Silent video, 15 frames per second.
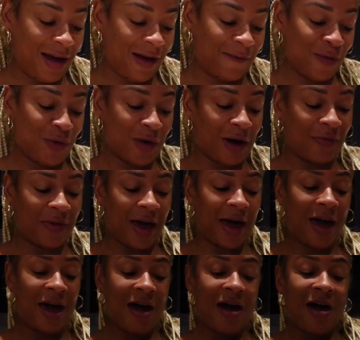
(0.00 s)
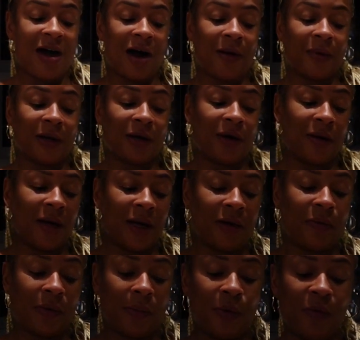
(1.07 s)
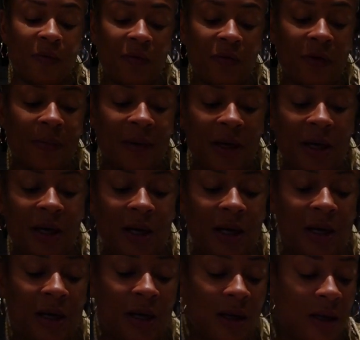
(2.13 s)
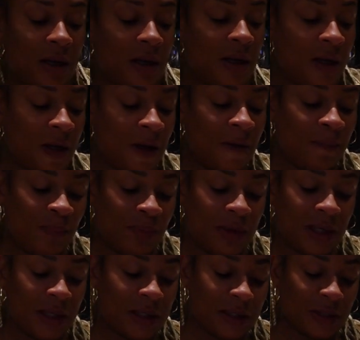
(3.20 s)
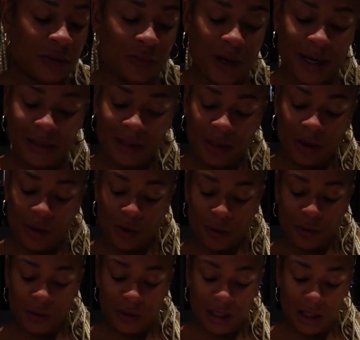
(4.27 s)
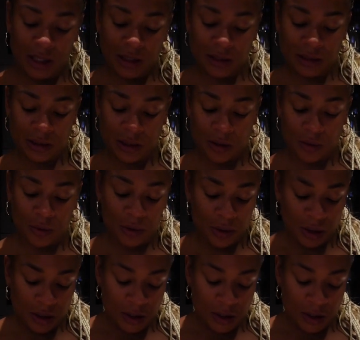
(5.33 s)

If you caught that, I want to go ahead and remove it from the heat because rice holds heat, so